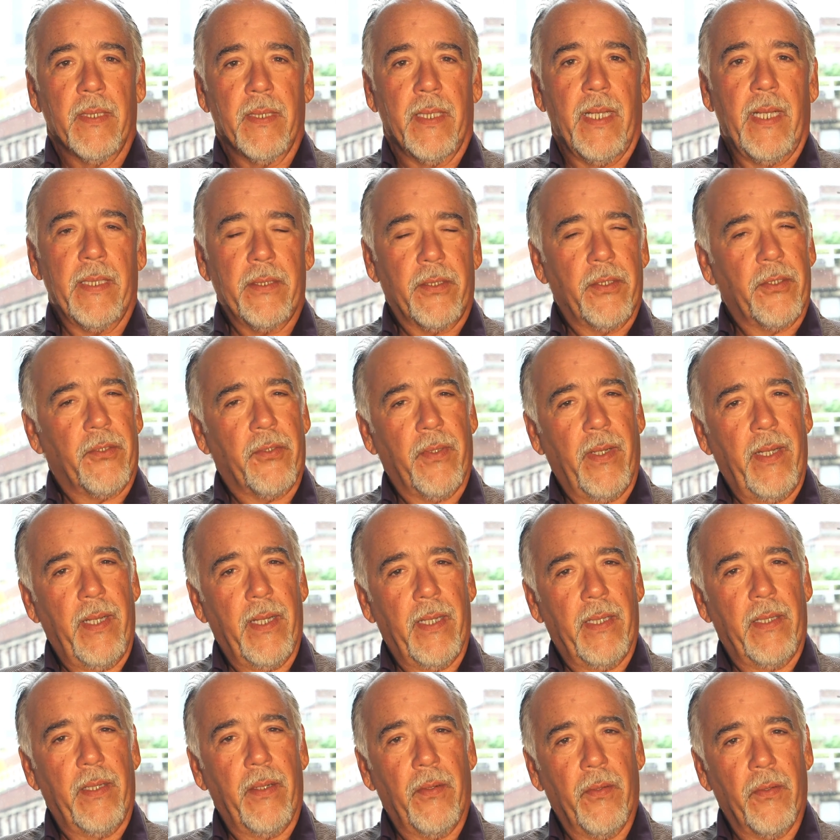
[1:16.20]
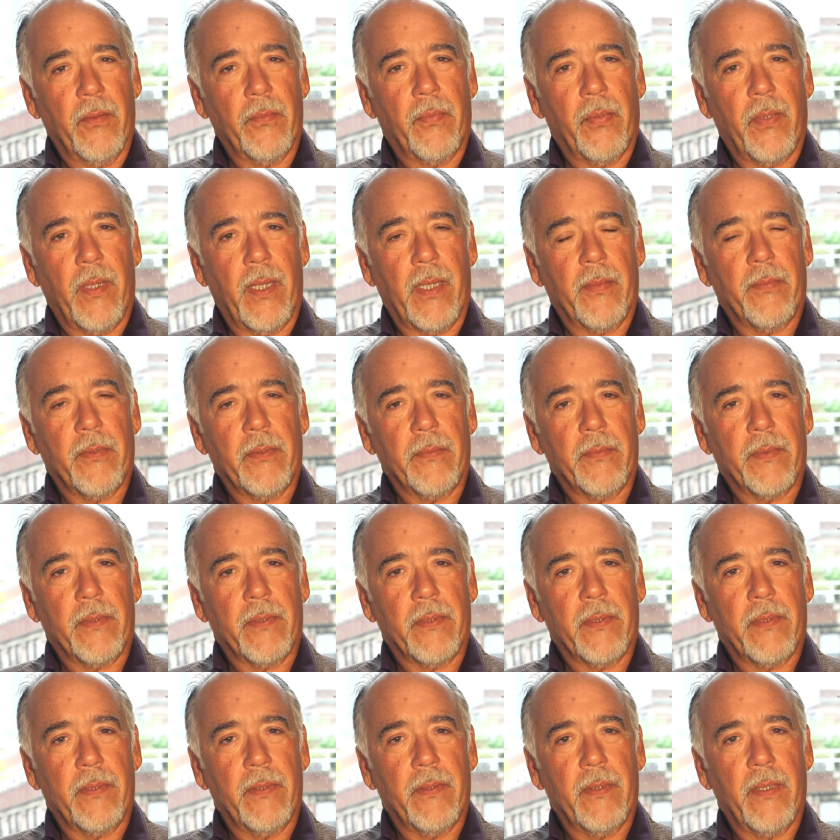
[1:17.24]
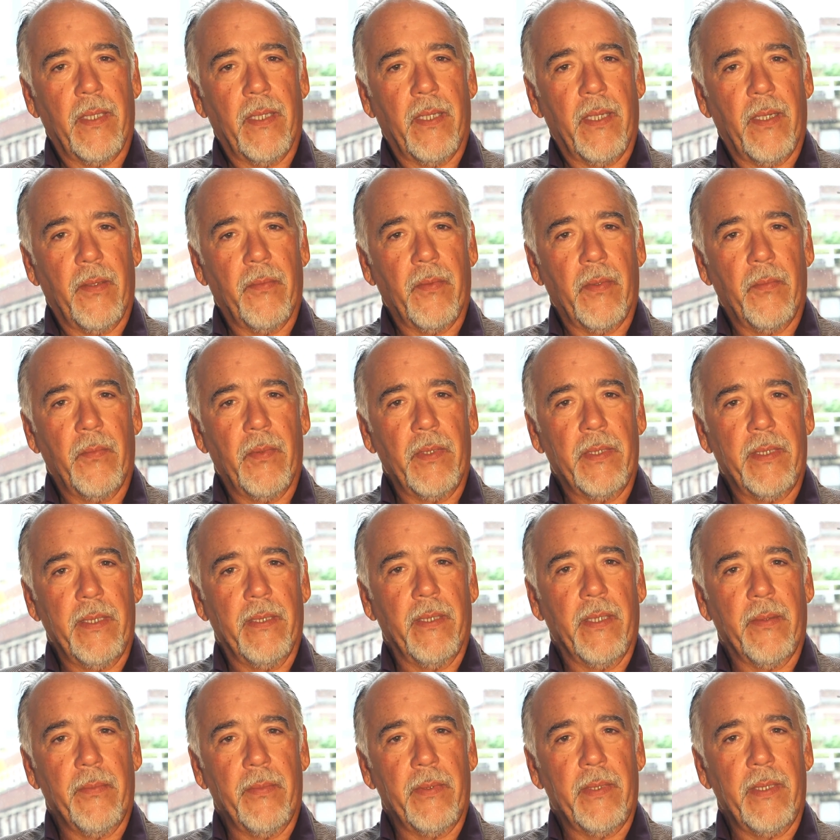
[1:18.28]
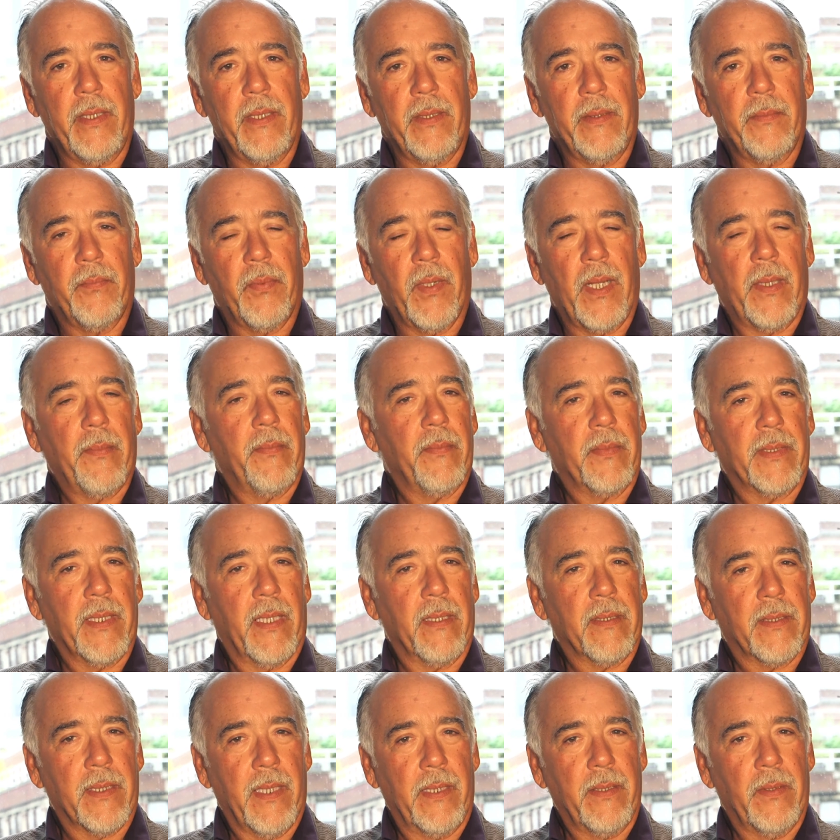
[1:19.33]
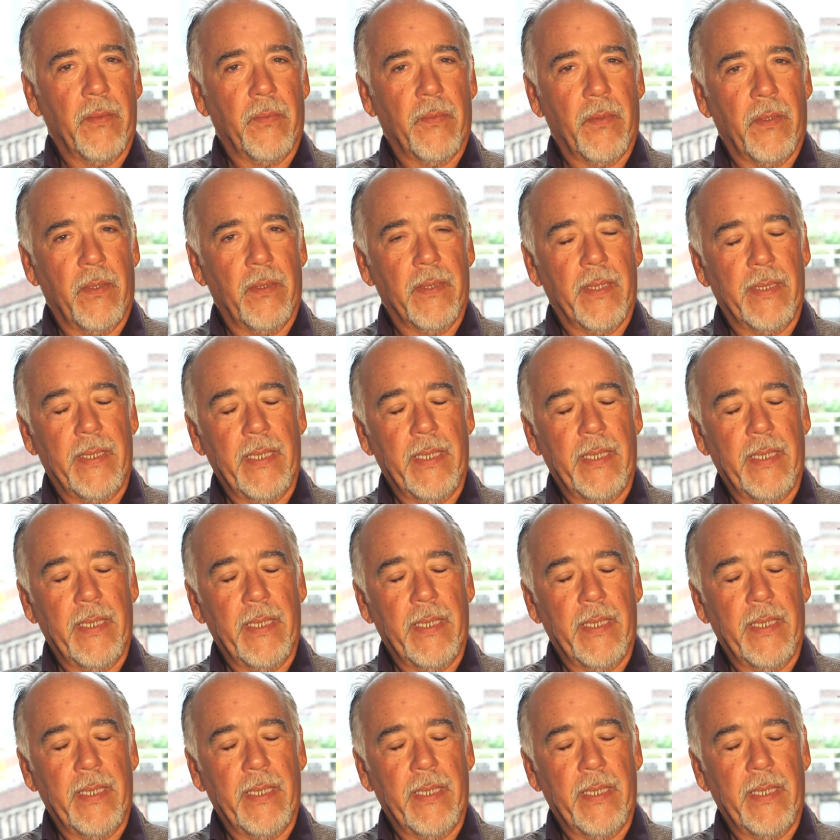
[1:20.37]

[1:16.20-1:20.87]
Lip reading: concentrate on our own problems when we're dealing with the problems outside the world.